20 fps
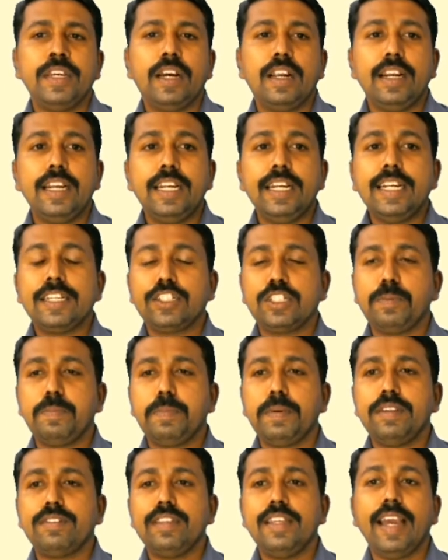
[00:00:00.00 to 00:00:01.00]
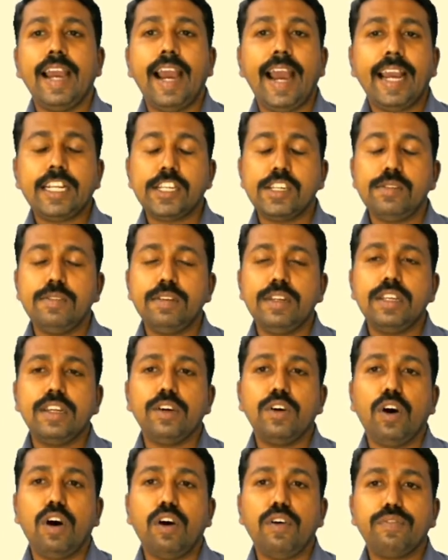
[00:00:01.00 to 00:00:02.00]
leadership is the
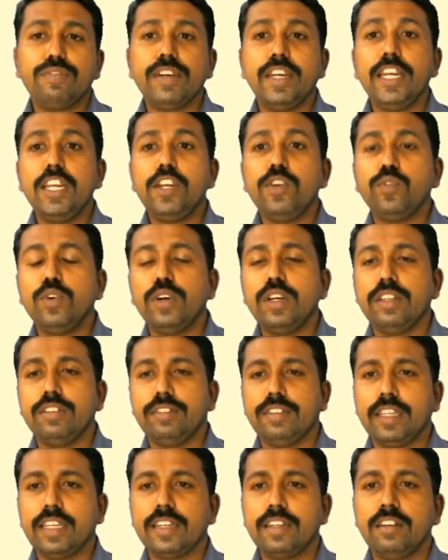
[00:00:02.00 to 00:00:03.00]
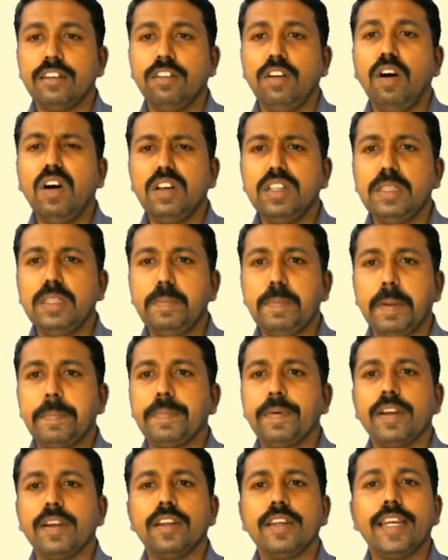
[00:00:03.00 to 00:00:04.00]
activity of influencing all the
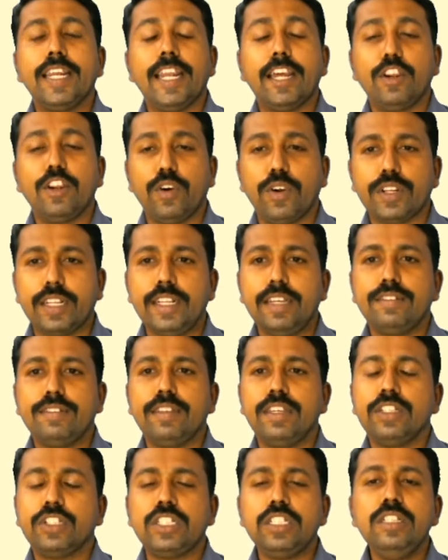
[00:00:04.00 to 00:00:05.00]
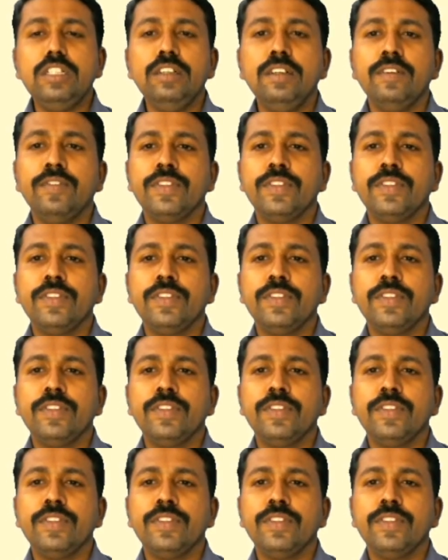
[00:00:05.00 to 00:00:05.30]
people in an organization